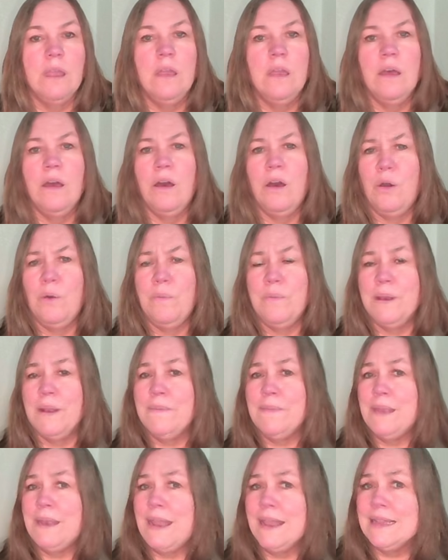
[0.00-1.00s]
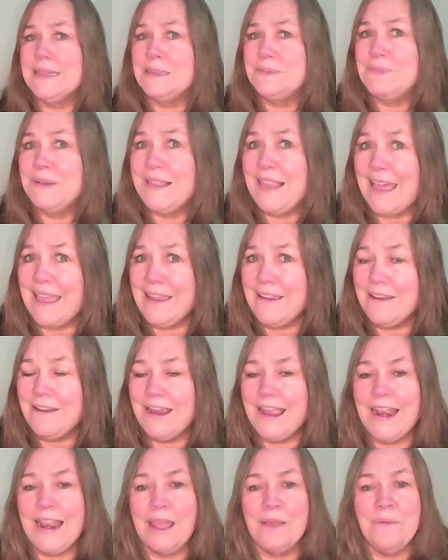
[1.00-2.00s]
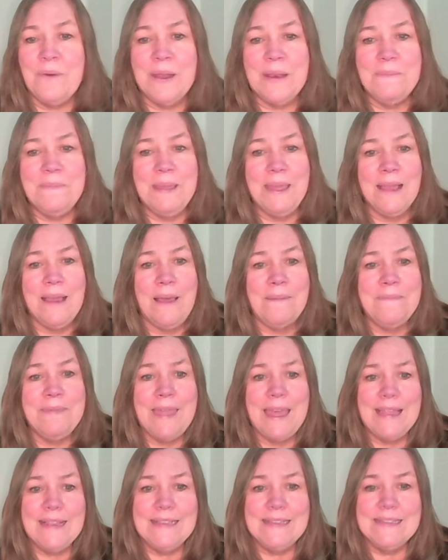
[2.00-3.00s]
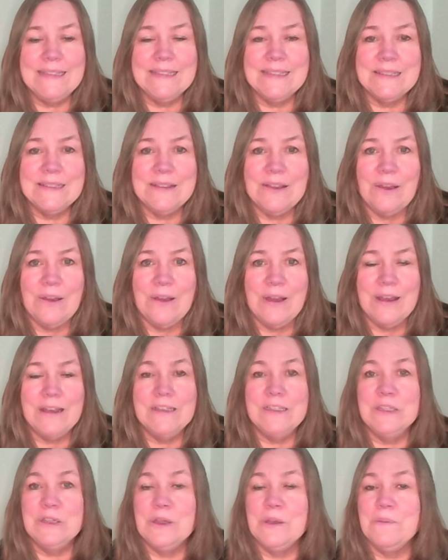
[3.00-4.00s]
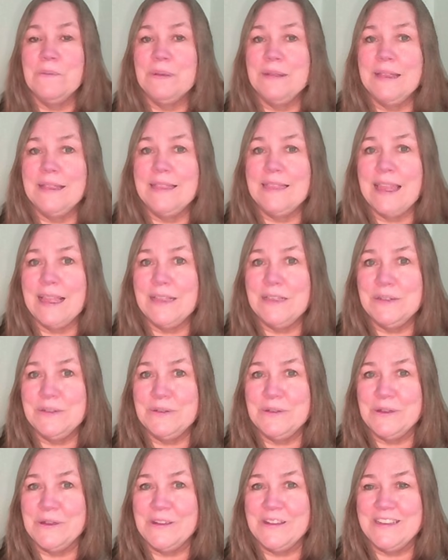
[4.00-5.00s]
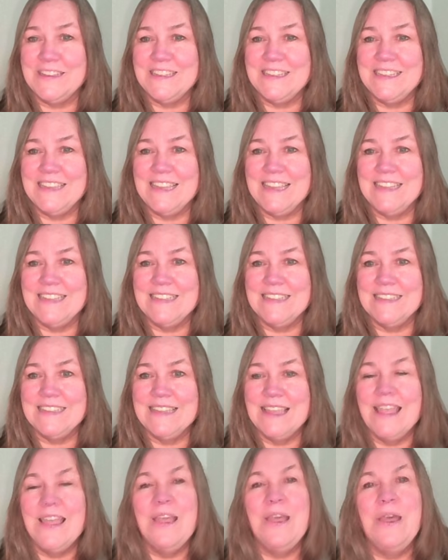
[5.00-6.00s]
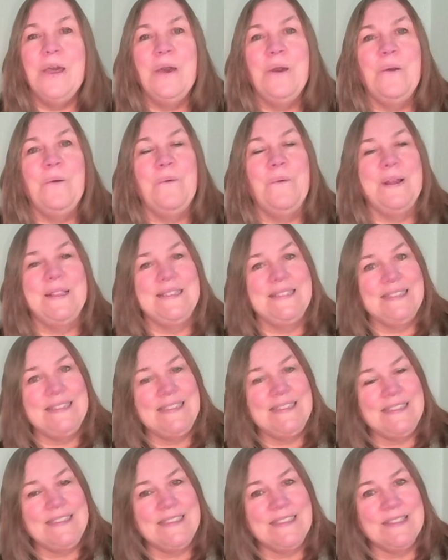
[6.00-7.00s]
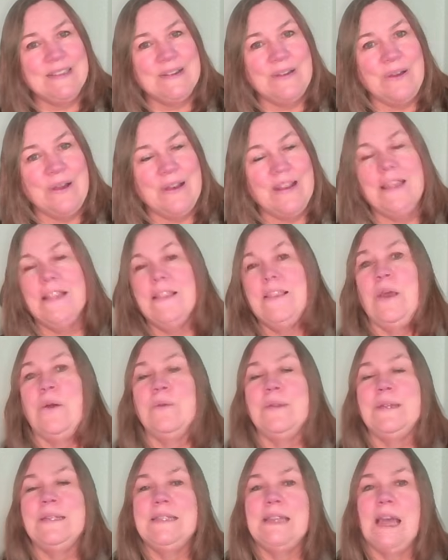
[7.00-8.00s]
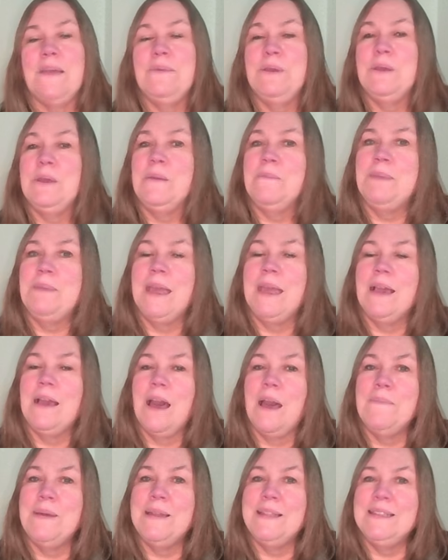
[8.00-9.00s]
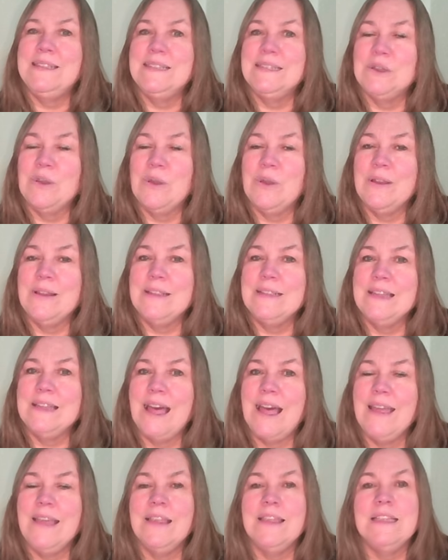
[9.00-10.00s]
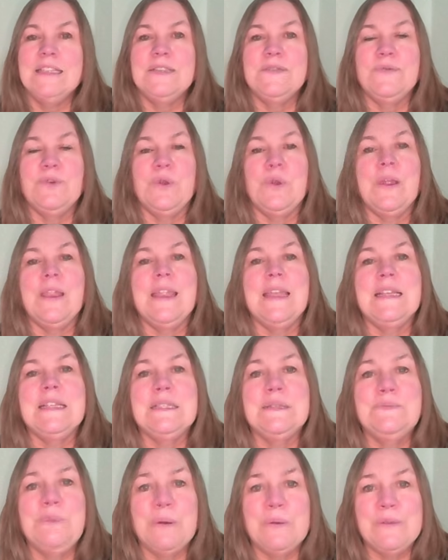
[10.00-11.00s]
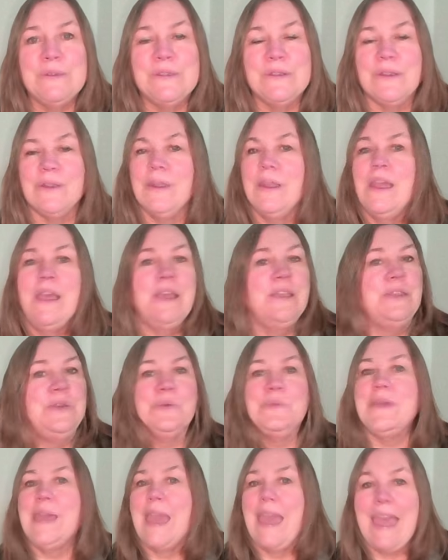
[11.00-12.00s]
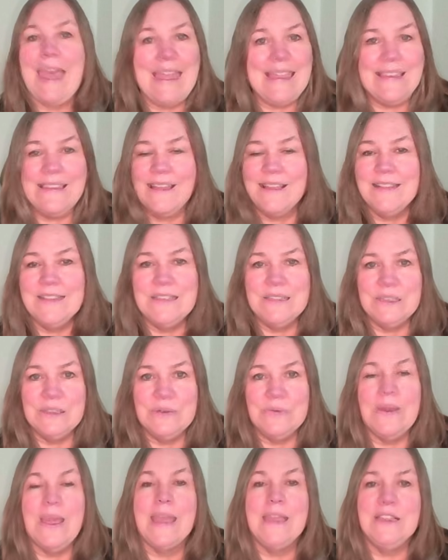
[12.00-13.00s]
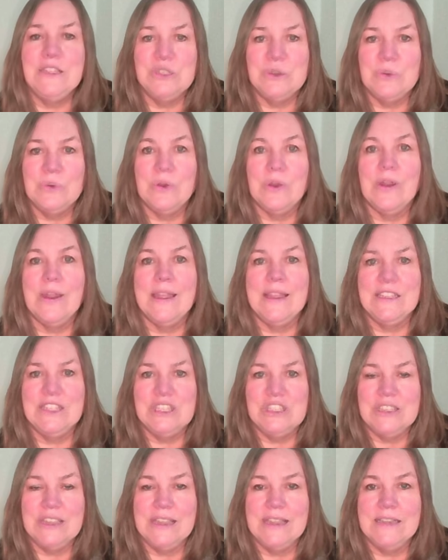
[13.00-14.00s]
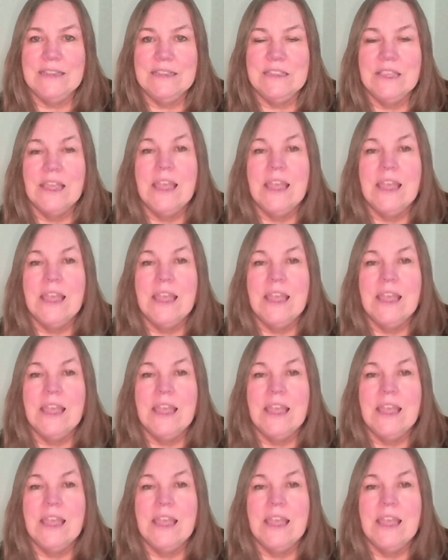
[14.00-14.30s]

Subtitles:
Oh, but I'm the next player and I want to pick up that discard to complete that joker exchange. Once it's discarded, the only time you can pick up a discarded tile is for an exposure. You cannot do a joker exchange.